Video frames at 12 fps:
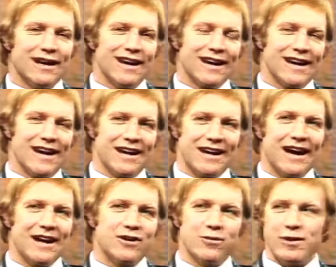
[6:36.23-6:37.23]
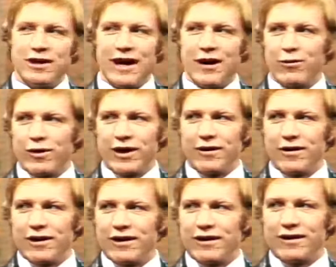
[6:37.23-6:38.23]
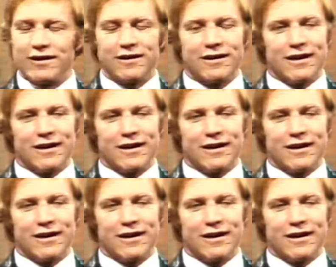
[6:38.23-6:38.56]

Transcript: it kind of got to me that way. Uh,